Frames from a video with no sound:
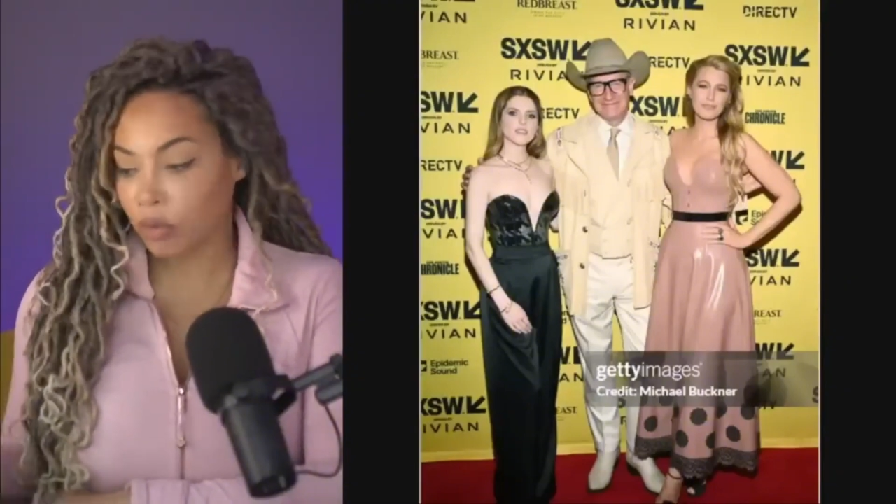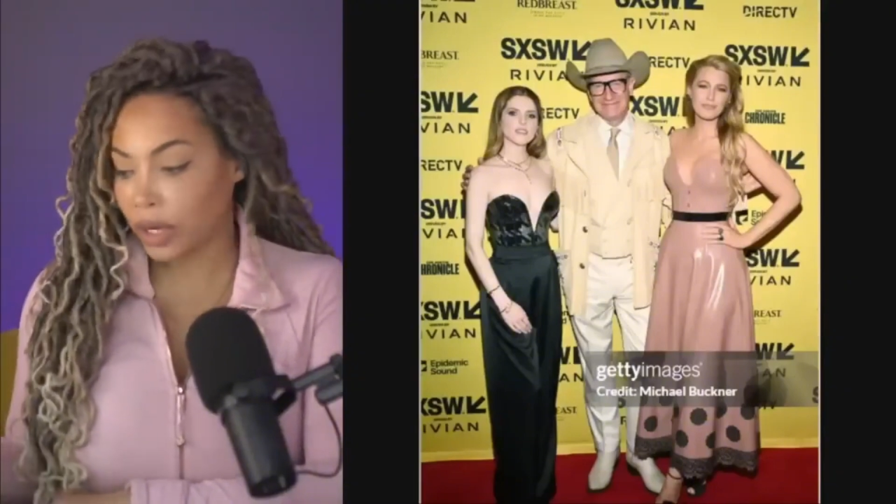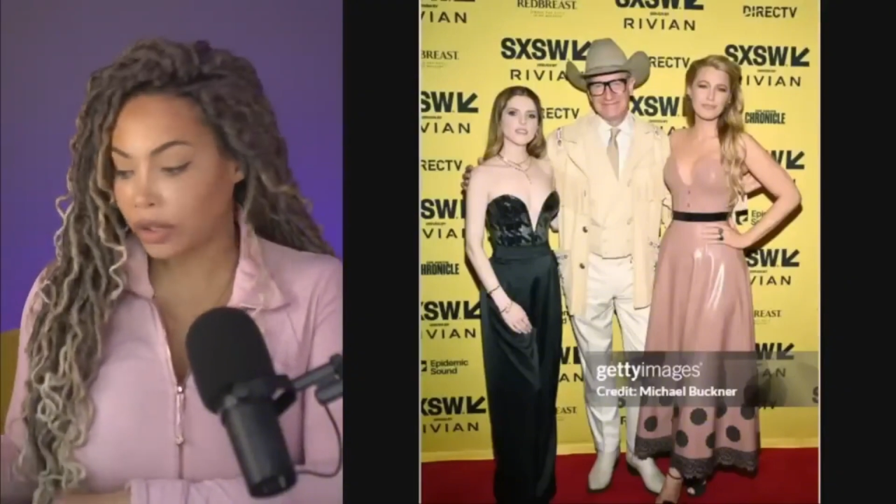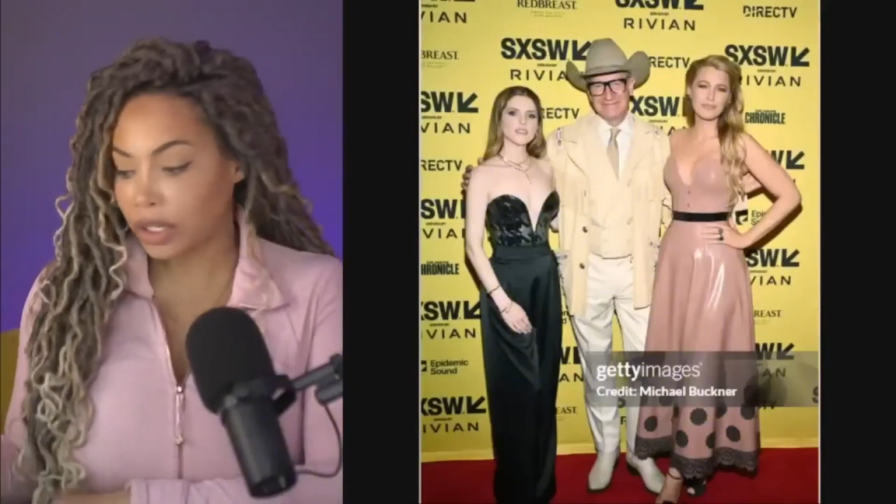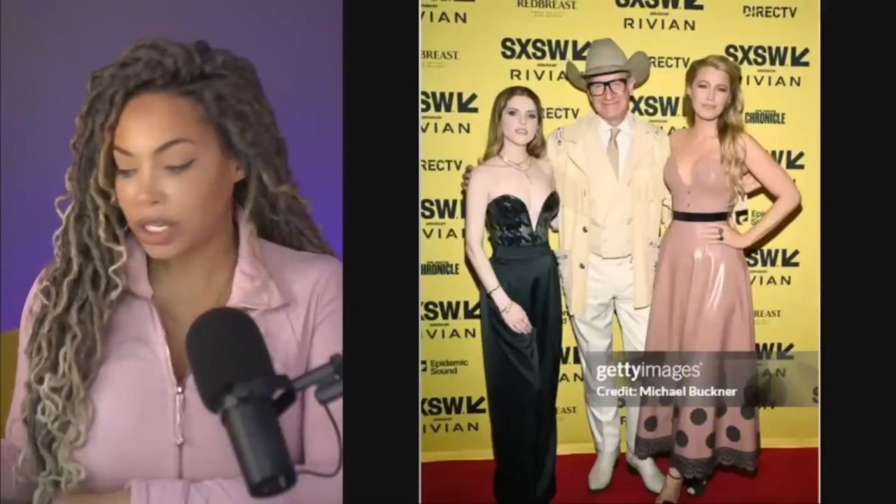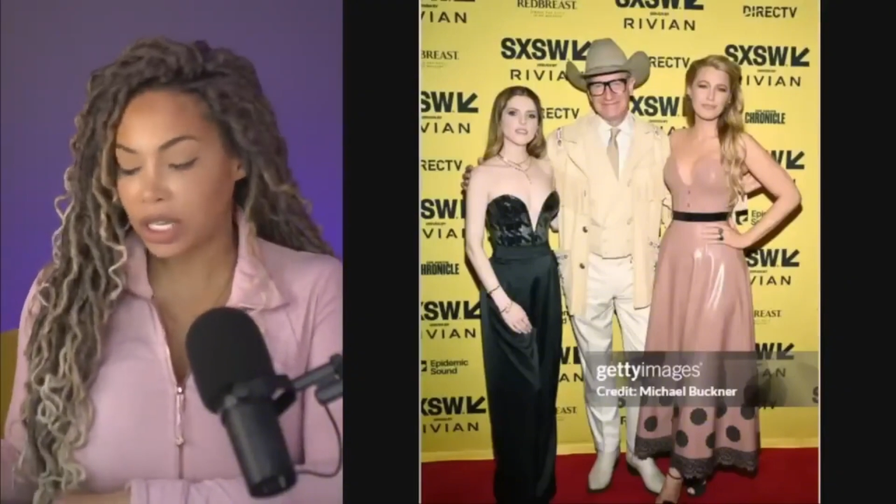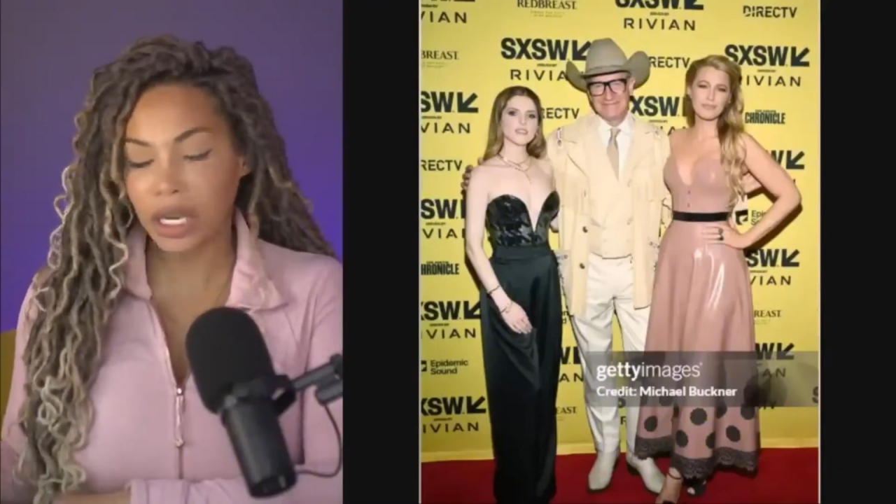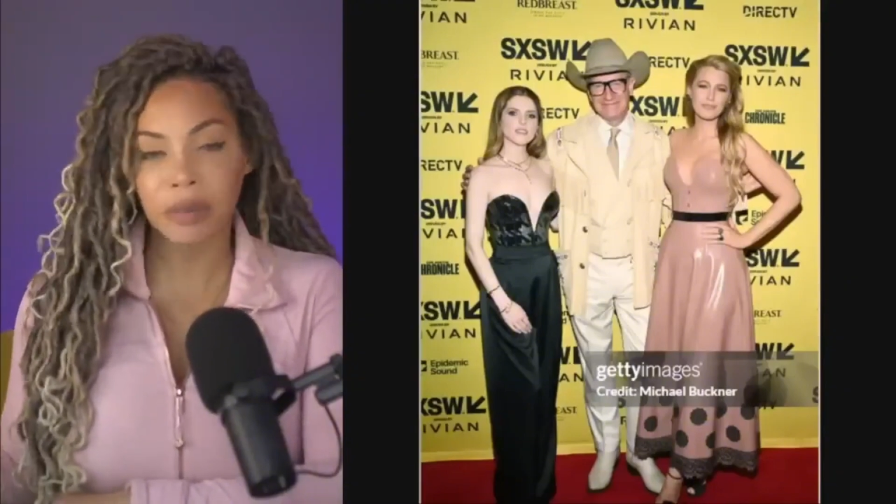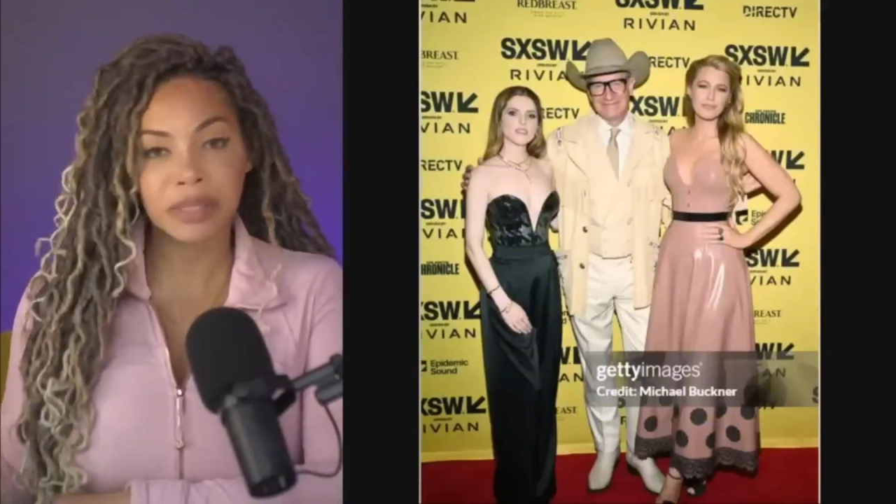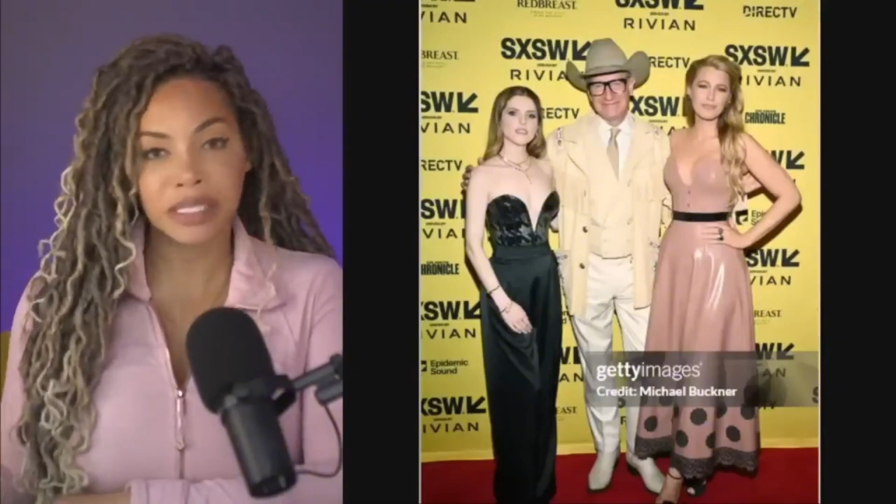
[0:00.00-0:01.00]
her wearing it
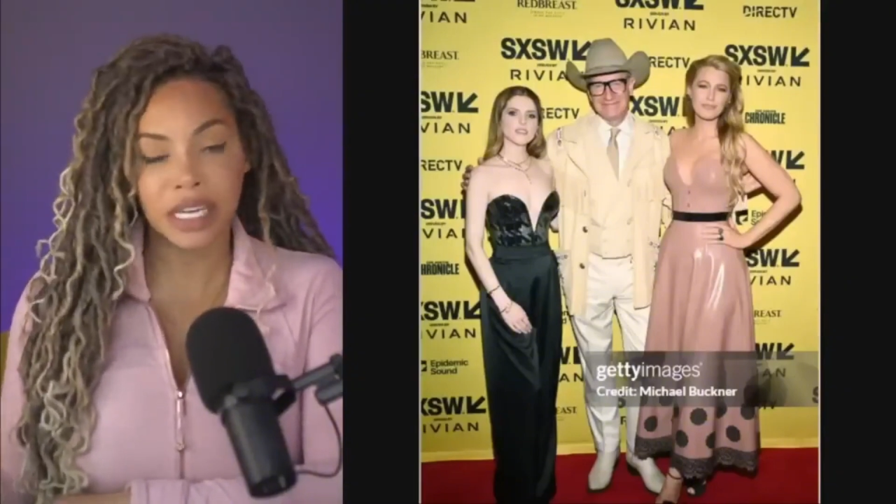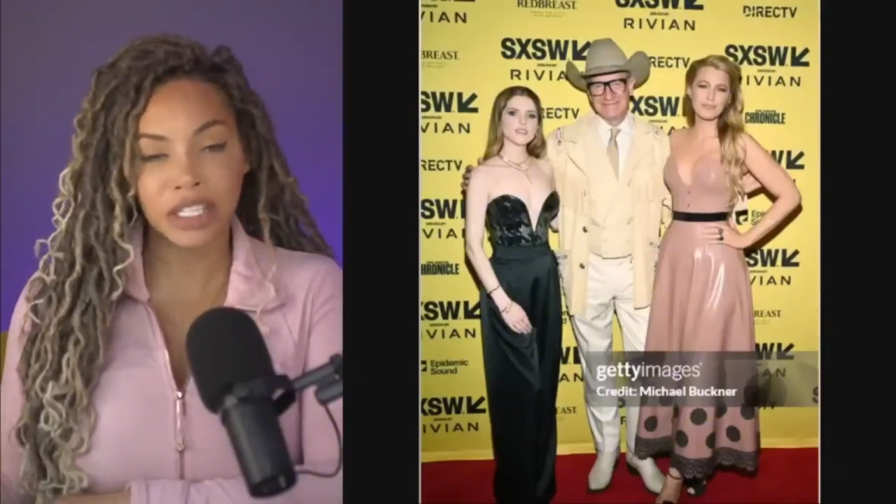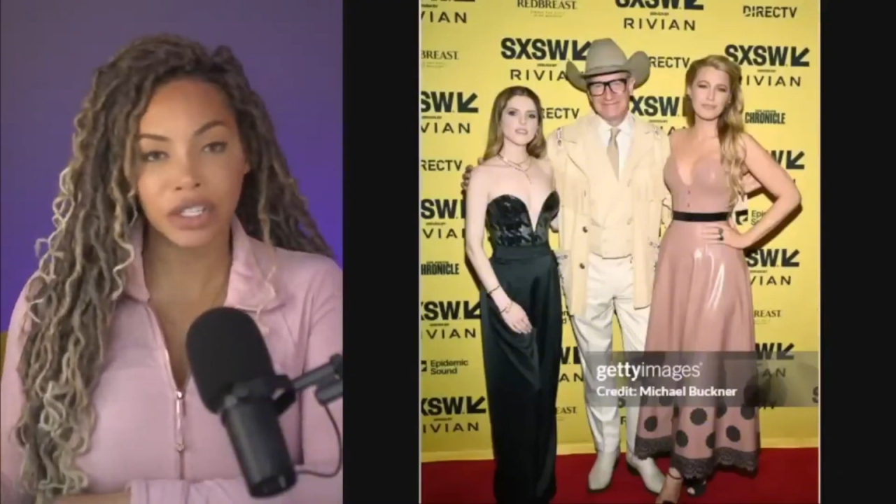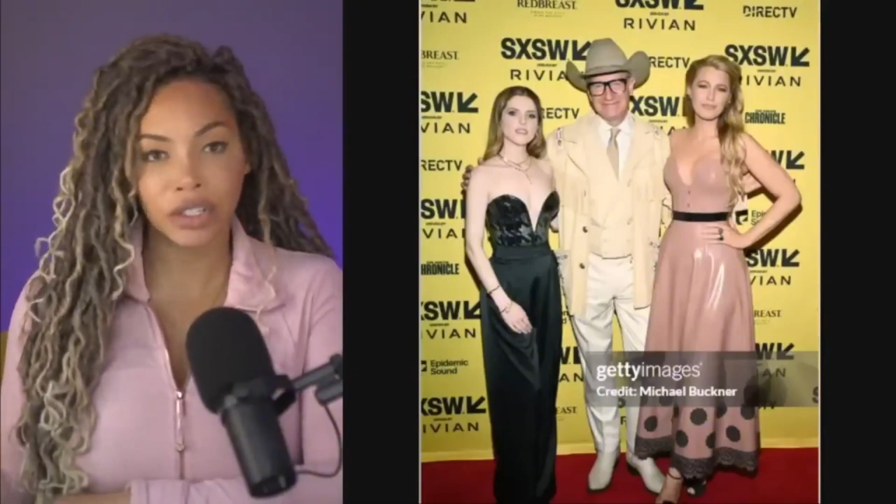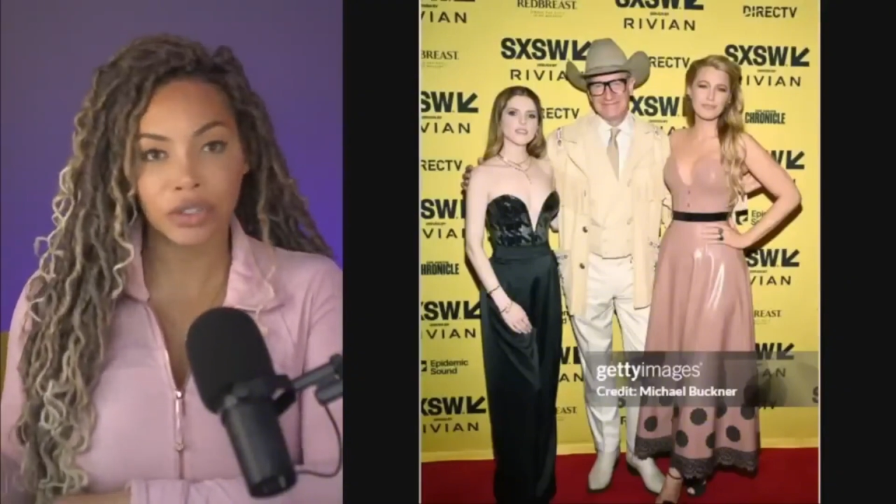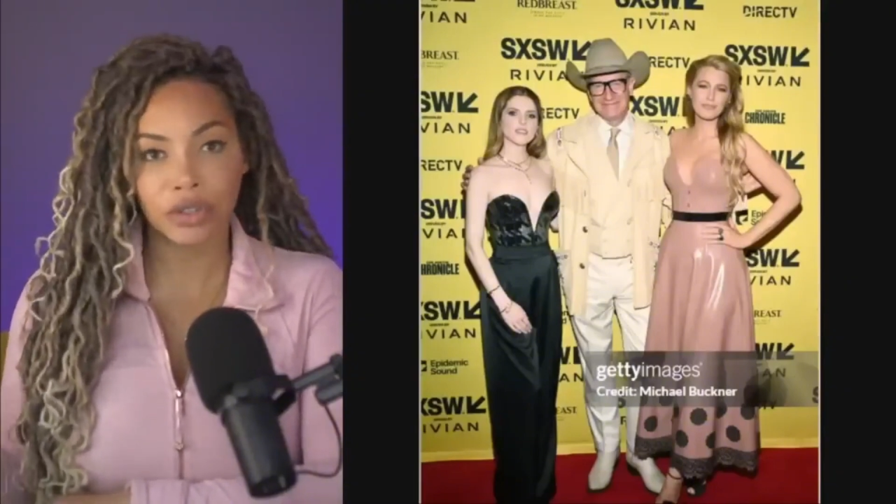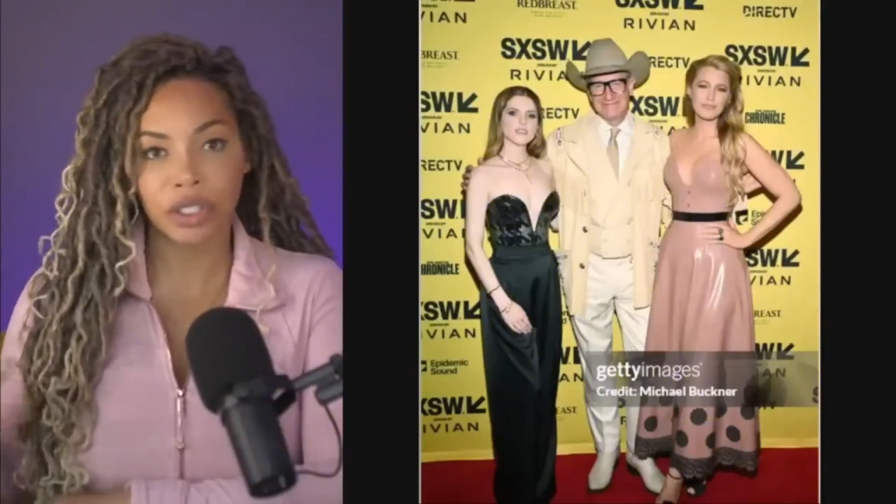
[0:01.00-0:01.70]
and upstaging her,